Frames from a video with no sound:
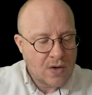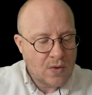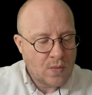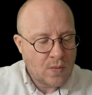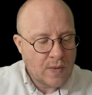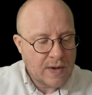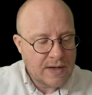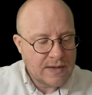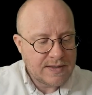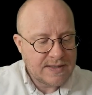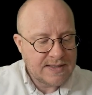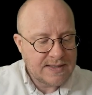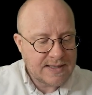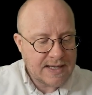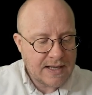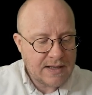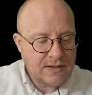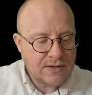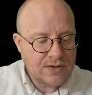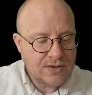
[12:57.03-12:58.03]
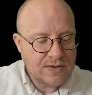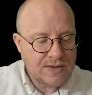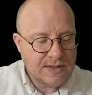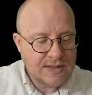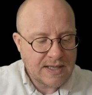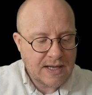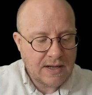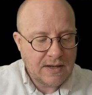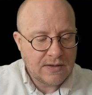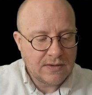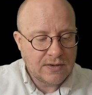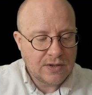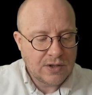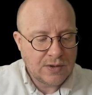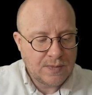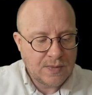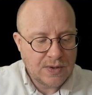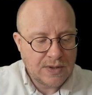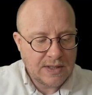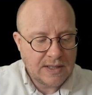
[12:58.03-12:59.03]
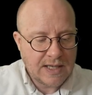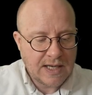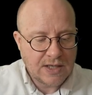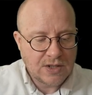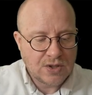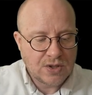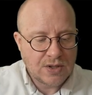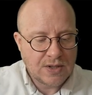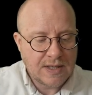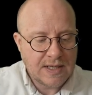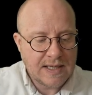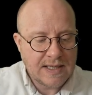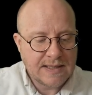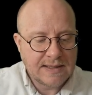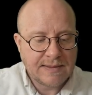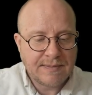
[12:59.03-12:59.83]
where cell-to-cell communication is